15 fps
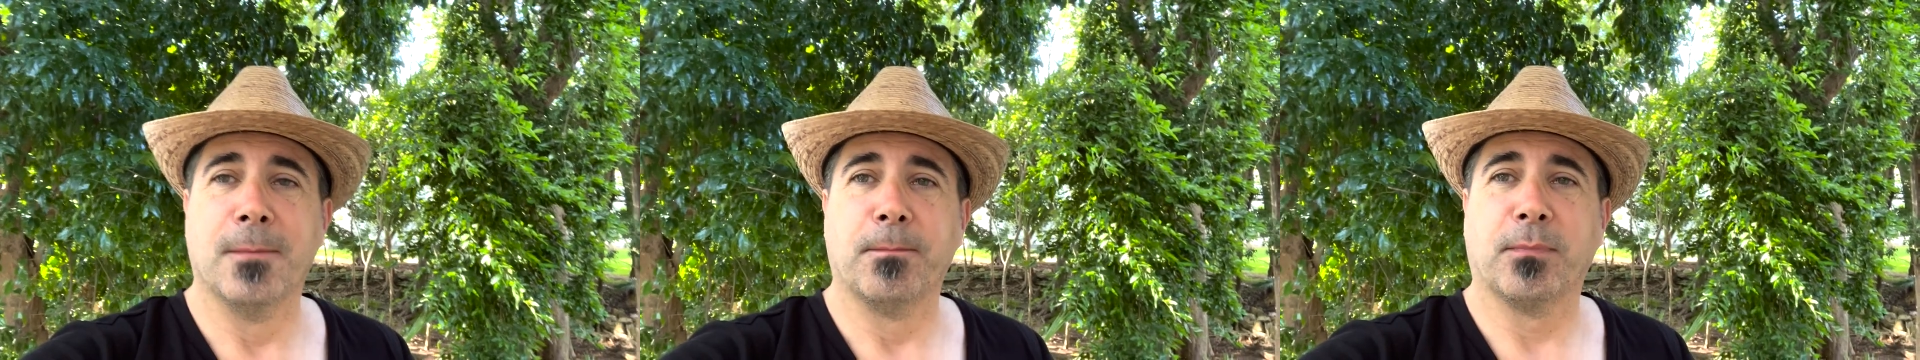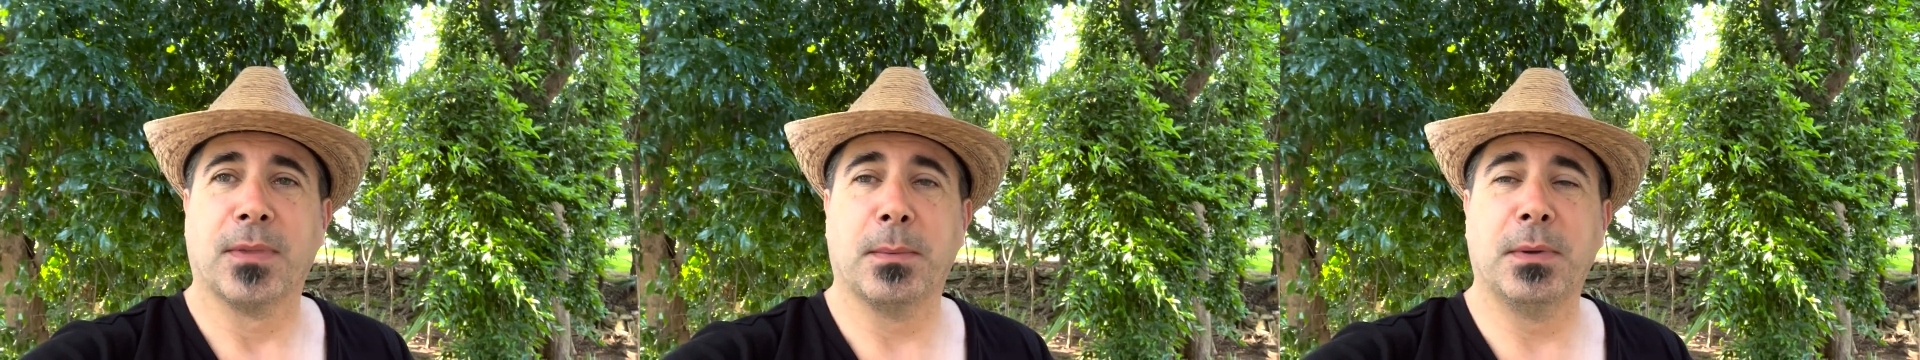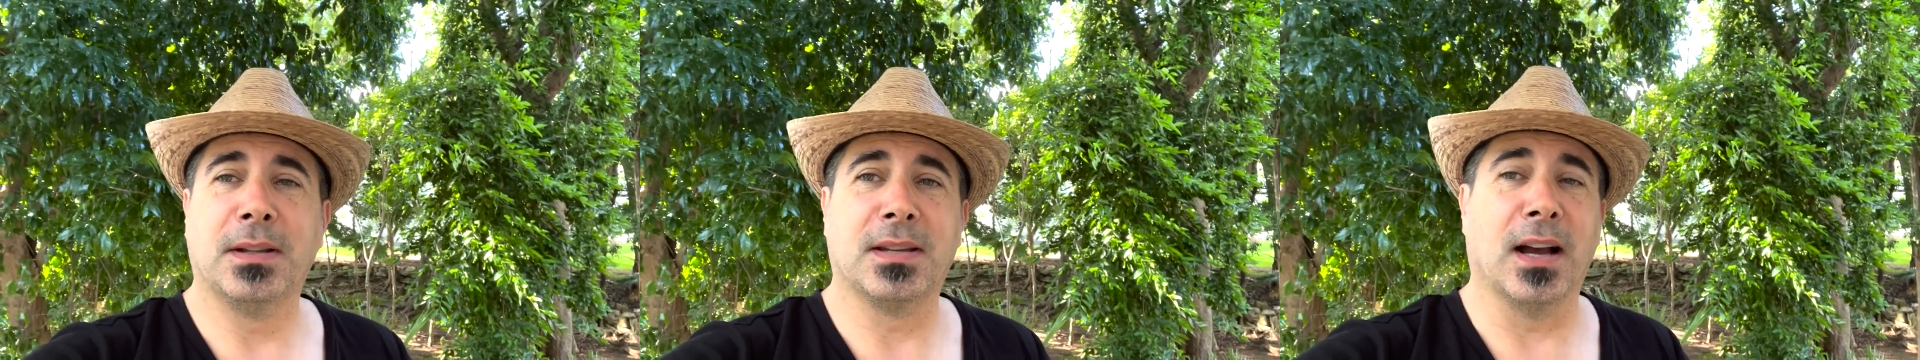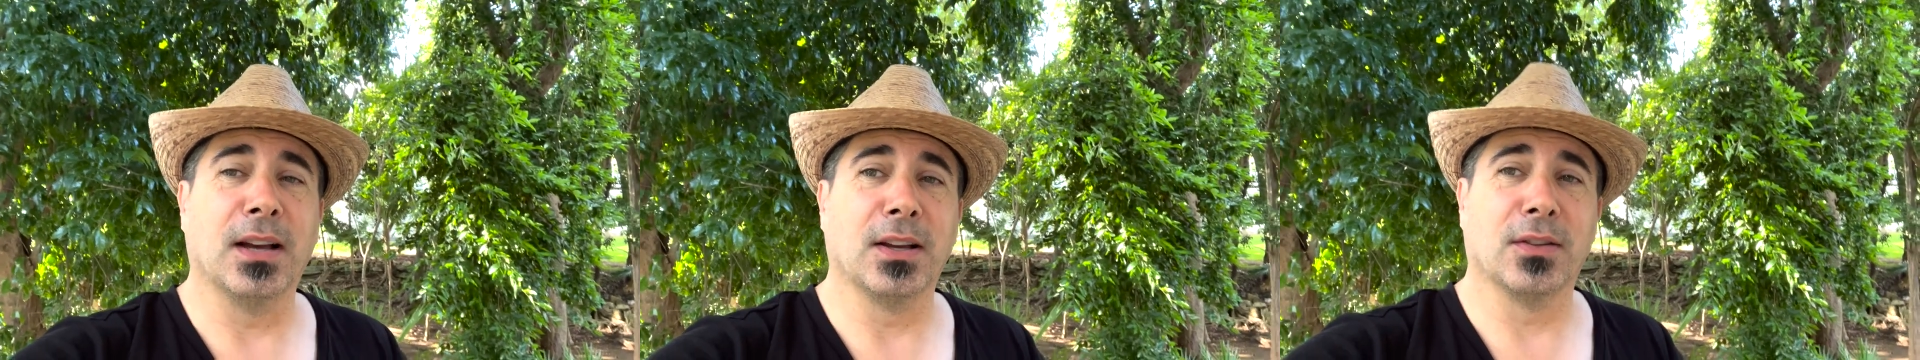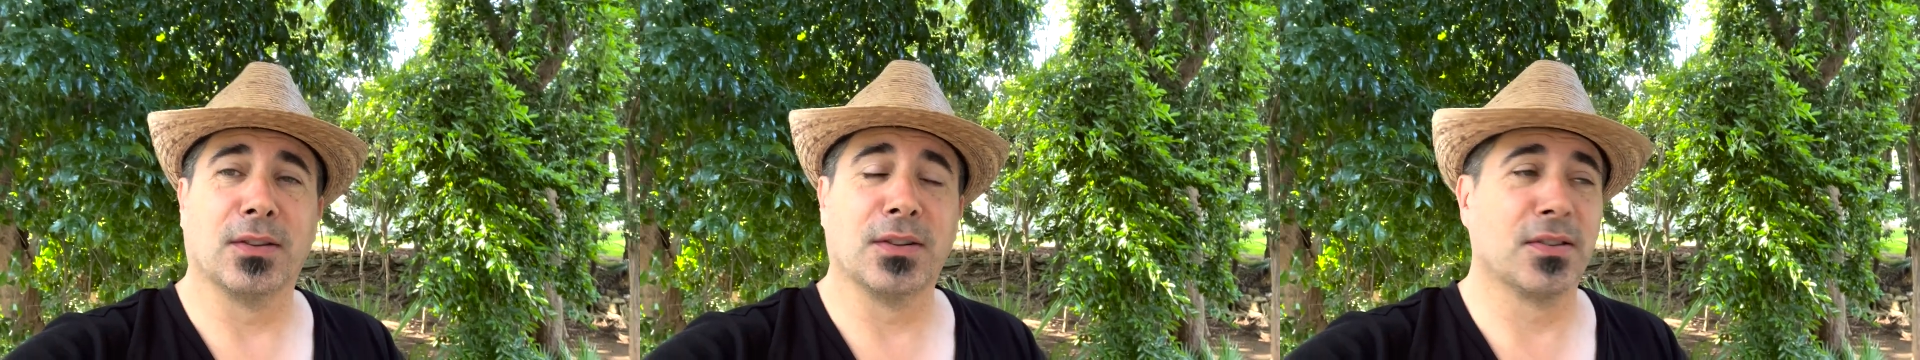let me tell
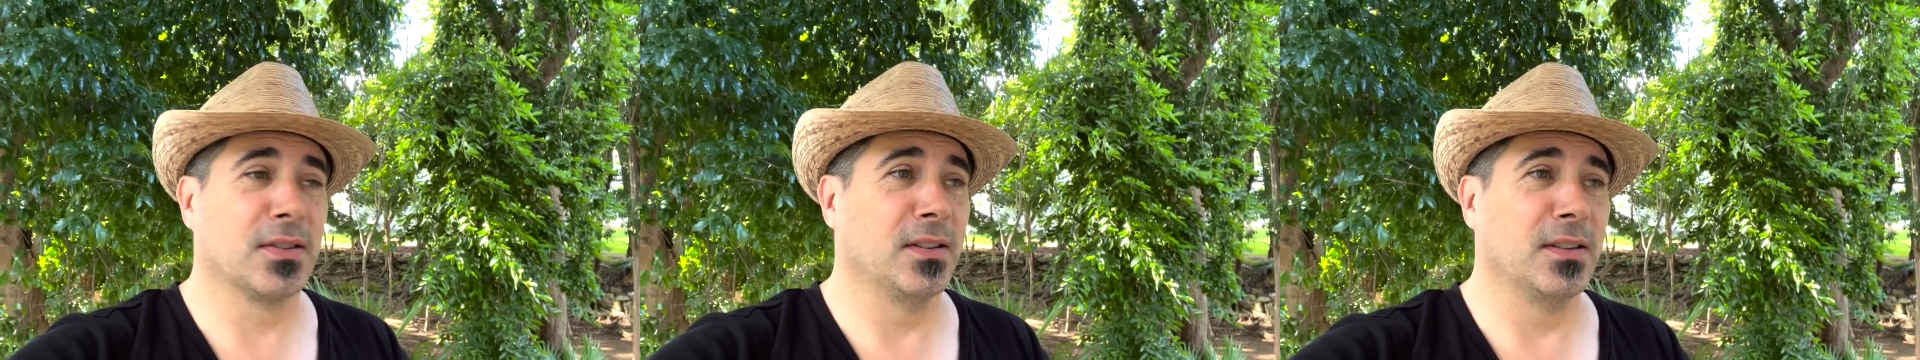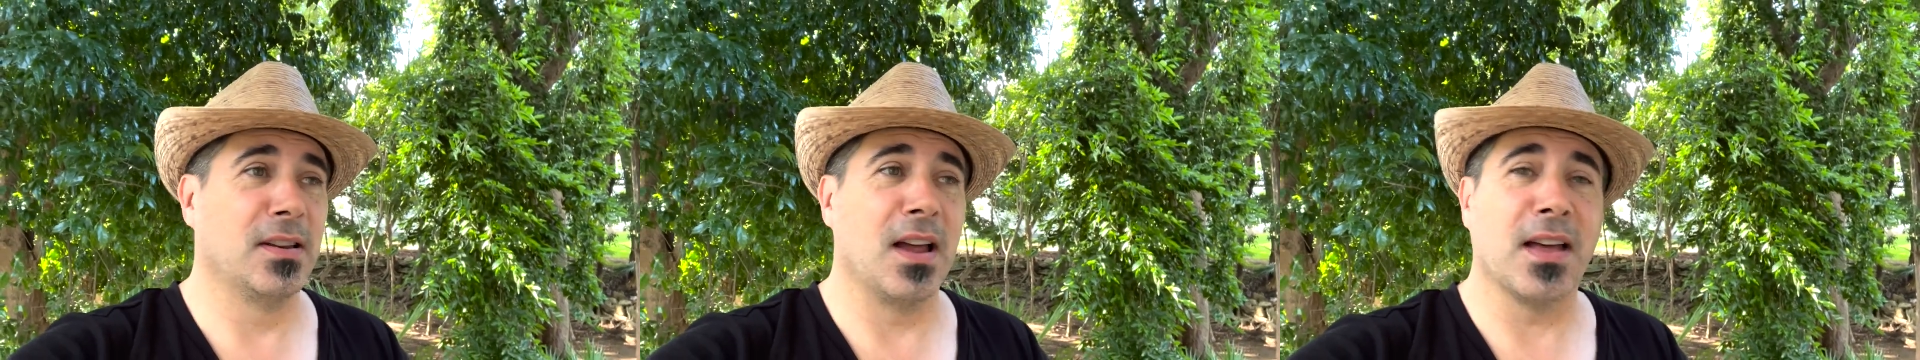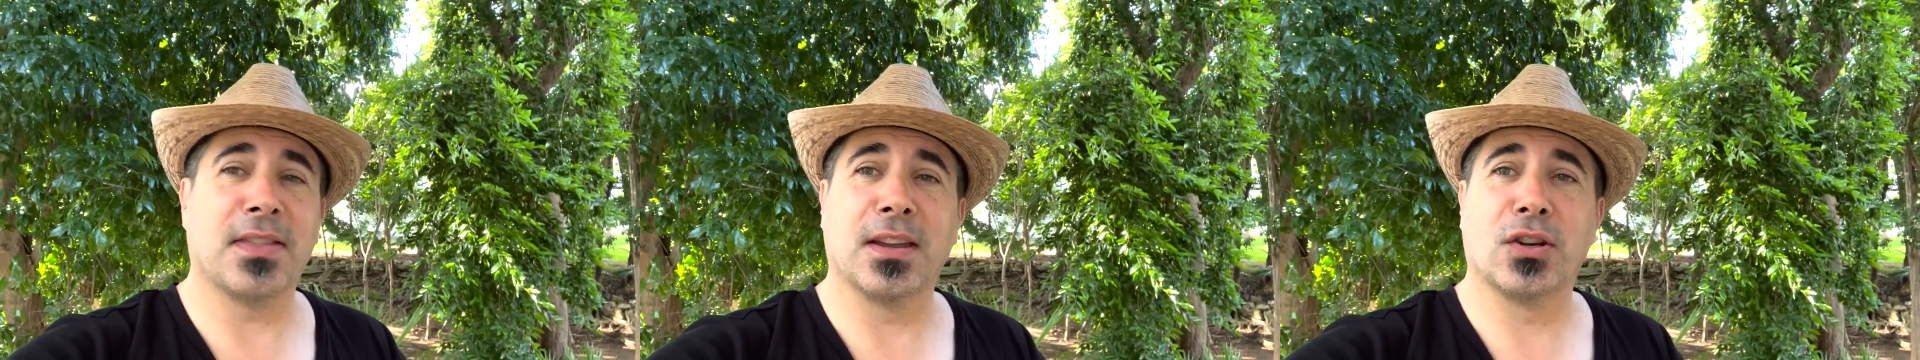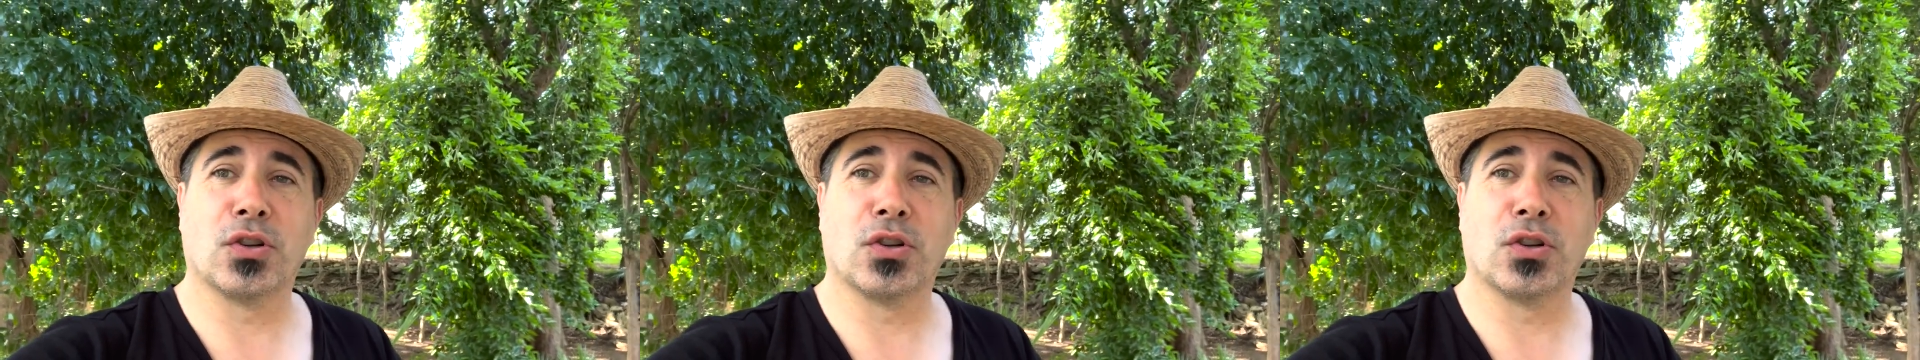you, there's nothing